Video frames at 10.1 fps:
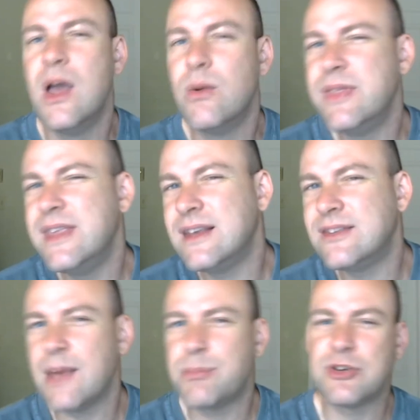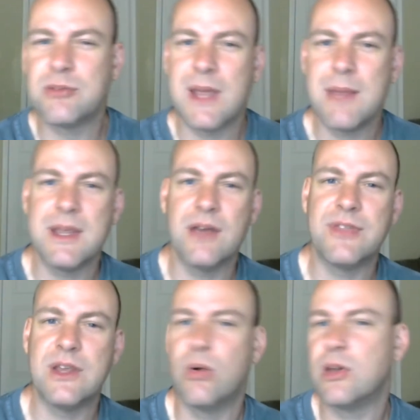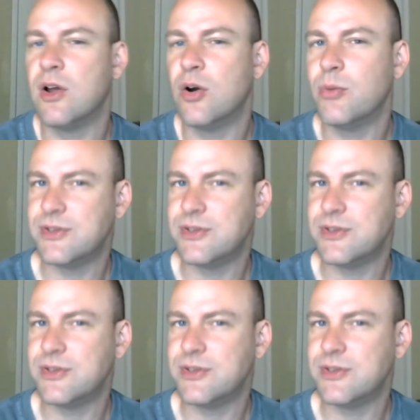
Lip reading: with the exception maybe of the Oklahoma